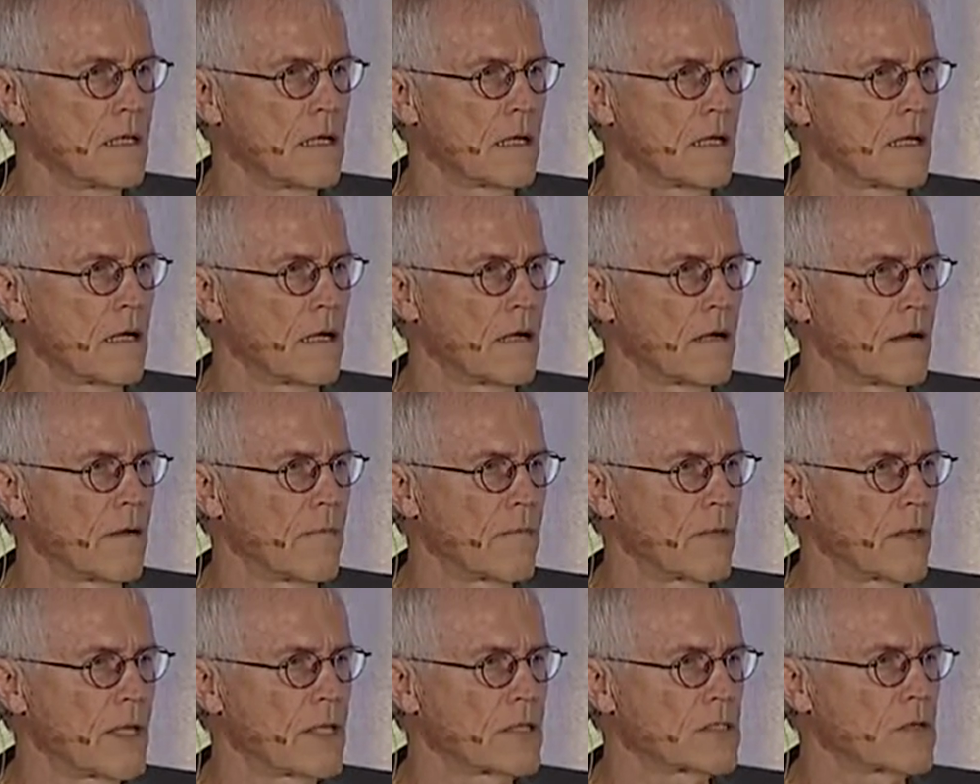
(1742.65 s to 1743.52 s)
Um,
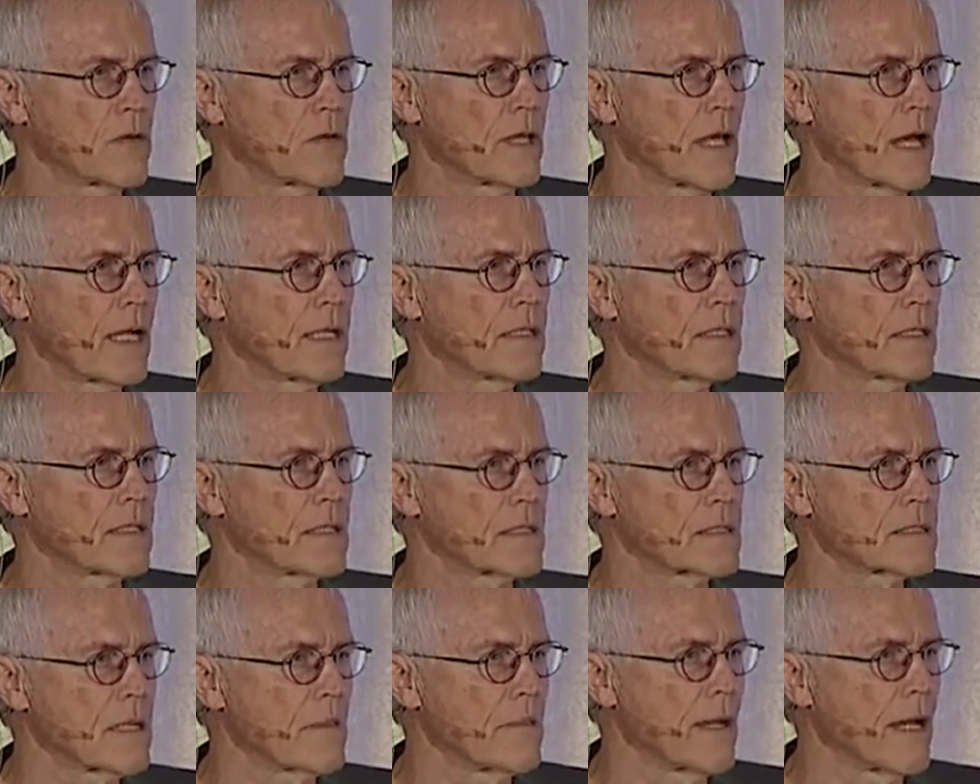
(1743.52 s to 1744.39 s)
and so the idea that
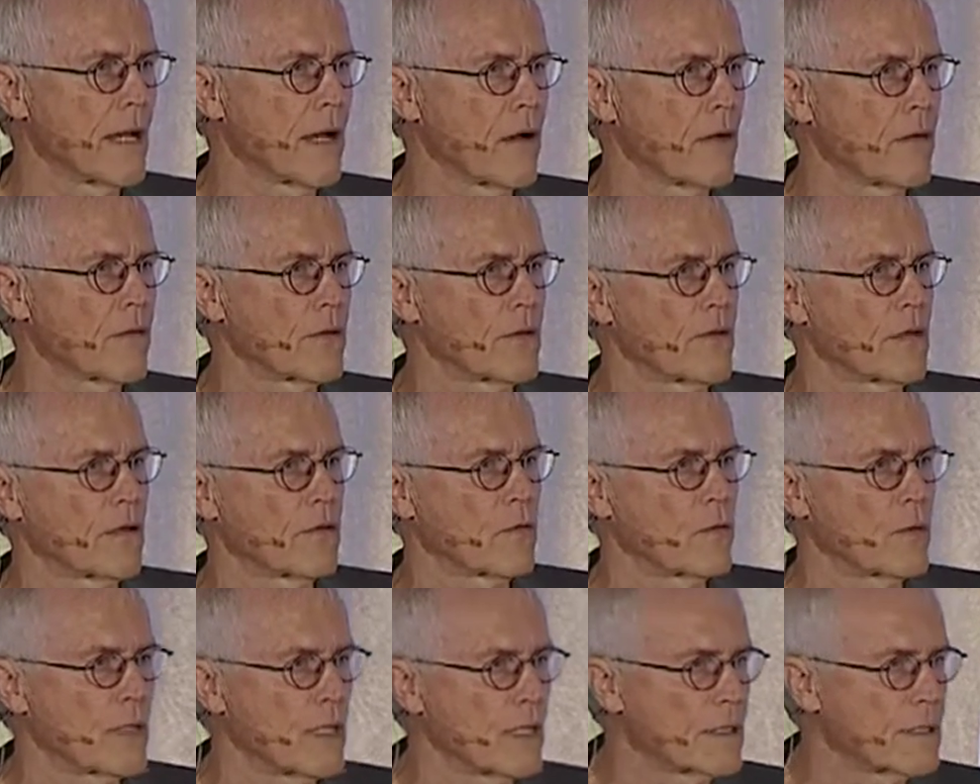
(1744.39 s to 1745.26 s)
somehow that
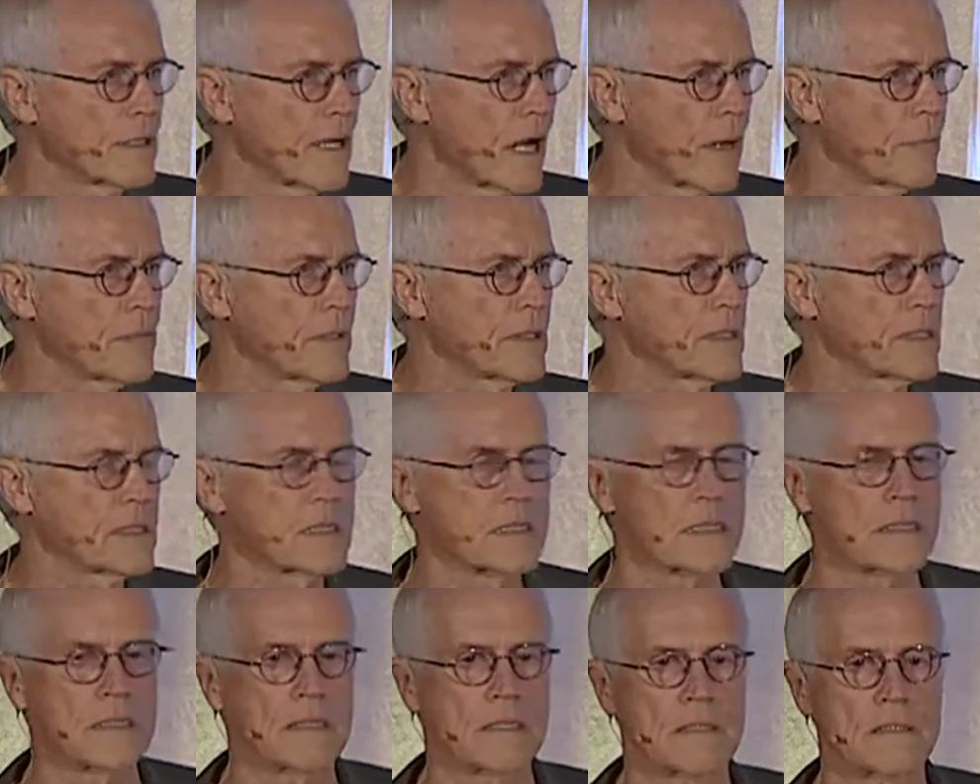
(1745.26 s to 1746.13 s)
if we adopt these
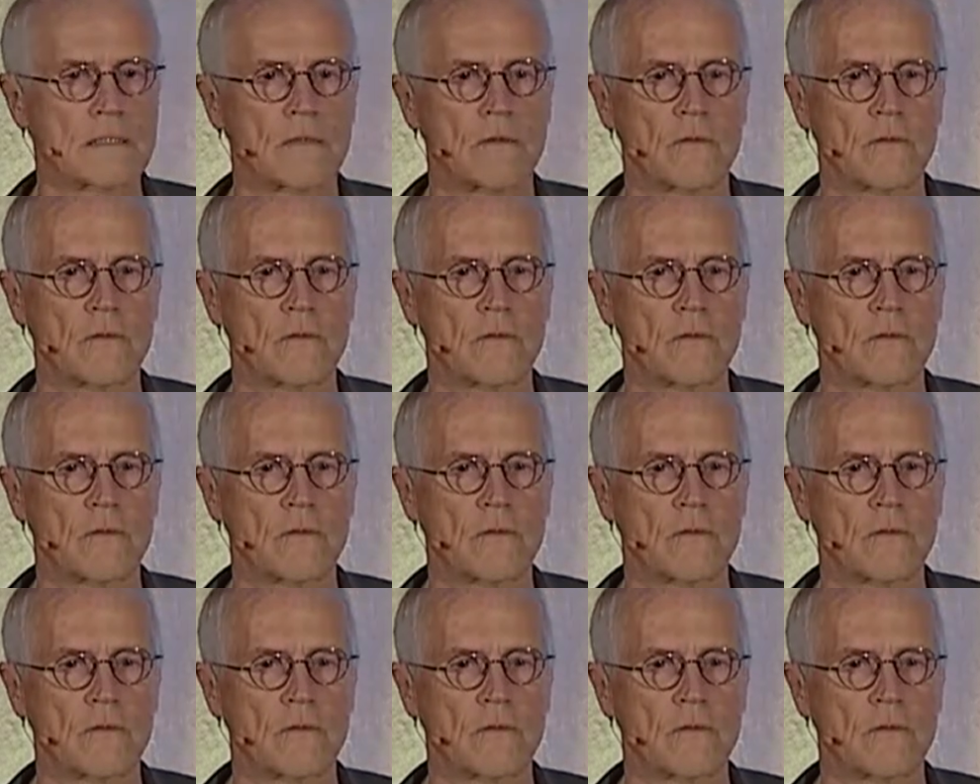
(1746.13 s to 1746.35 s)
things,